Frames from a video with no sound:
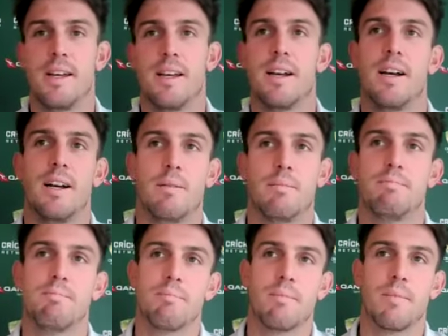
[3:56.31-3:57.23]

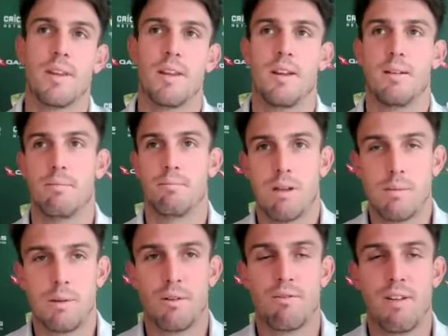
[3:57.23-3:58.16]

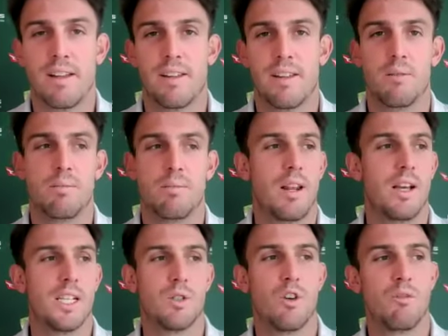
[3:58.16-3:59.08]
Probably reflecting on the
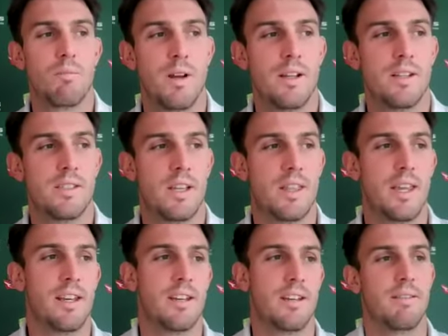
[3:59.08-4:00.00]
last 12 months, I
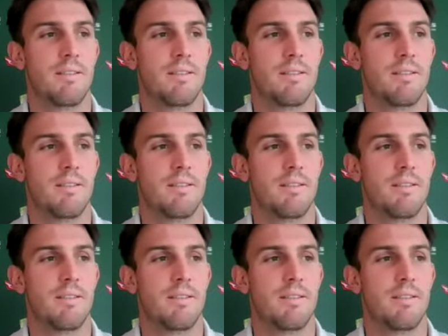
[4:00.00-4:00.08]
think